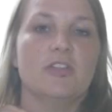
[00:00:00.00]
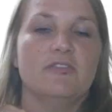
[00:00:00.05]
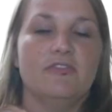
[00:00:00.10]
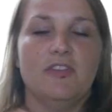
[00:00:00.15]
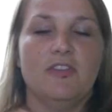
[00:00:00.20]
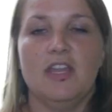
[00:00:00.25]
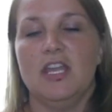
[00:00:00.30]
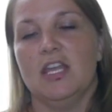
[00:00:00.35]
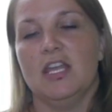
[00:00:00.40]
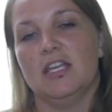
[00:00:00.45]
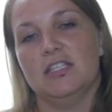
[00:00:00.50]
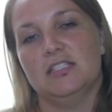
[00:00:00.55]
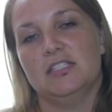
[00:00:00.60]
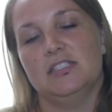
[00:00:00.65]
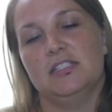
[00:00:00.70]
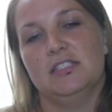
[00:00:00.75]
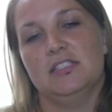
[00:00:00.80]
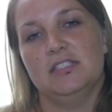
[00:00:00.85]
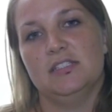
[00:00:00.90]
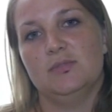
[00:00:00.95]
in Phoenix,
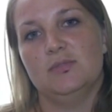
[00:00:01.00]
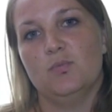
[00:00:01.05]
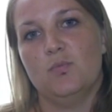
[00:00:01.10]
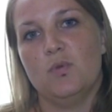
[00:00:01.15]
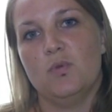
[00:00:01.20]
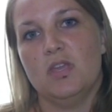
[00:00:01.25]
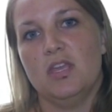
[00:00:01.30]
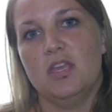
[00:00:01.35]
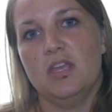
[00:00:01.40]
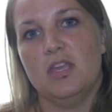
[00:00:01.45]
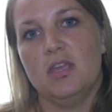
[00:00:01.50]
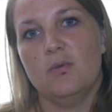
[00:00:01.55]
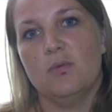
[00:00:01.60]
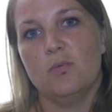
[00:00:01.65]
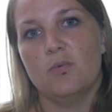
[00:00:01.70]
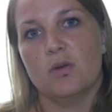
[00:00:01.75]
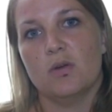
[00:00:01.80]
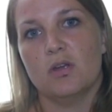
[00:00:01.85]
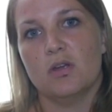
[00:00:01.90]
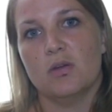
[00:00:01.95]
we
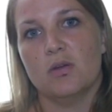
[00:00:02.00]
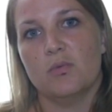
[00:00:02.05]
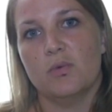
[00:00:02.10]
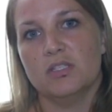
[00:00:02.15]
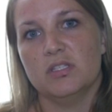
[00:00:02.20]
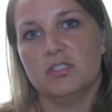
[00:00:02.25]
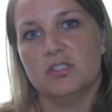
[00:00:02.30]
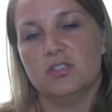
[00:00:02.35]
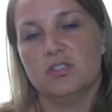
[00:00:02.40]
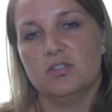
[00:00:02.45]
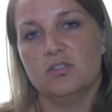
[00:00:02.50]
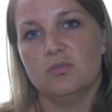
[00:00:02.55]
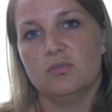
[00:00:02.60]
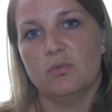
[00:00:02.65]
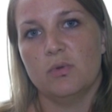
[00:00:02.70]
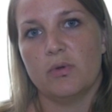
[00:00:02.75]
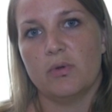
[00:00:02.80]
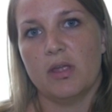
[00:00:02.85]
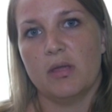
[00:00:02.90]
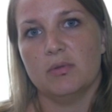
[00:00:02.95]

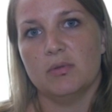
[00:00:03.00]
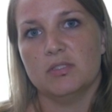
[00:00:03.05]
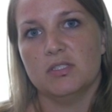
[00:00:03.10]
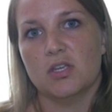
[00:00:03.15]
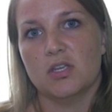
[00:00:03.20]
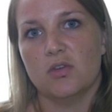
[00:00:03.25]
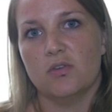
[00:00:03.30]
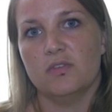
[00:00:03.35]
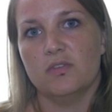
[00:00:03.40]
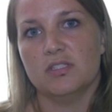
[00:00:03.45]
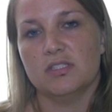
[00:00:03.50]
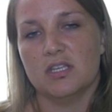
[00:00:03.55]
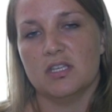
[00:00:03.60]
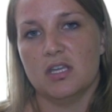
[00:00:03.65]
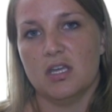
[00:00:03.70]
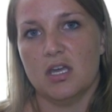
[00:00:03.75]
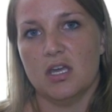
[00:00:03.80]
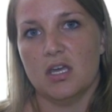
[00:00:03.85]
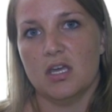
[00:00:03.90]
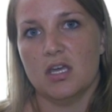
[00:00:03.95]
were able to go
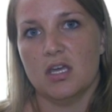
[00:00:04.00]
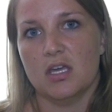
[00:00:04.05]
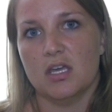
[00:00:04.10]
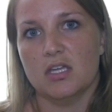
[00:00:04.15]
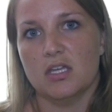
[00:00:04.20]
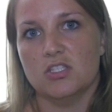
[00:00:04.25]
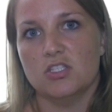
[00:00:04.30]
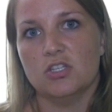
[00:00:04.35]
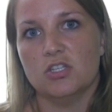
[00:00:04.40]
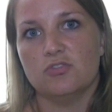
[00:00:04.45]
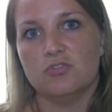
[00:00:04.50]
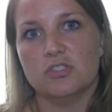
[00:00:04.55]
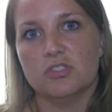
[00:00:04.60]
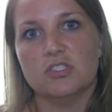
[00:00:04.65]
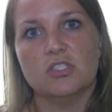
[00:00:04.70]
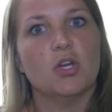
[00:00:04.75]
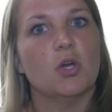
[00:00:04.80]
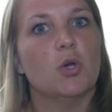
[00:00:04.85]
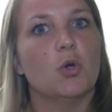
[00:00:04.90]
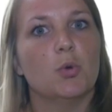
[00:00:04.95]
visit a
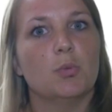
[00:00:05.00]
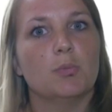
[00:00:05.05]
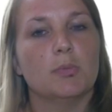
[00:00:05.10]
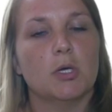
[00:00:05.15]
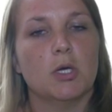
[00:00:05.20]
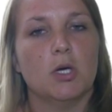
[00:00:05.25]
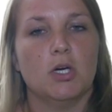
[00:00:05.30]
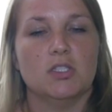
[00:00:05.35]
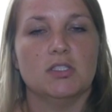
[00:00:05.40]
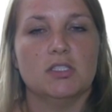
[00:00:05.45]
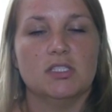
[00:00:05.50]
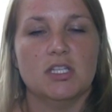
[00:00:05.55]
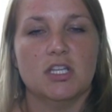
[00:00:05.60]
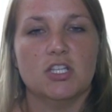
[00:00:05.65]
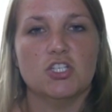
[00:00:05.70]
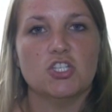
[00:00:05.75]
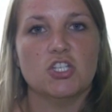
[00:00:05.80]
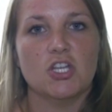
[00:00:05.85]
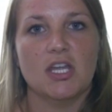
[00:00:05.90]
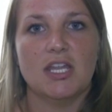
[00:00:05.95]
children's home called
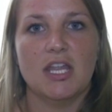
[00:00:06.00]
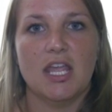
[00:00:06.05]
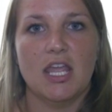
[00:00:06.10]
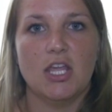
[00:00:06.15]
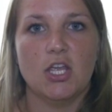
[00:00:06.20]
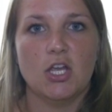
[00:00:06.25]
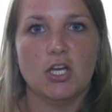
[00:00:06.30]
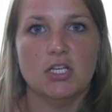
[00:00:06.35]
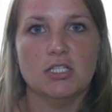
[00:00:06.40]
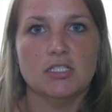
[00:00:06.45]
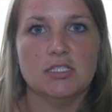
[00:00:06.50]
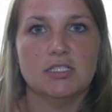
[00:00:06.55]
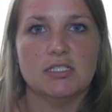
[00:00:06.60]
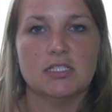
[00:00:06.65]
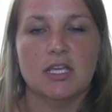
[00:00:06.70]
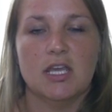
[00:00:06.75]
Sunshine Acres.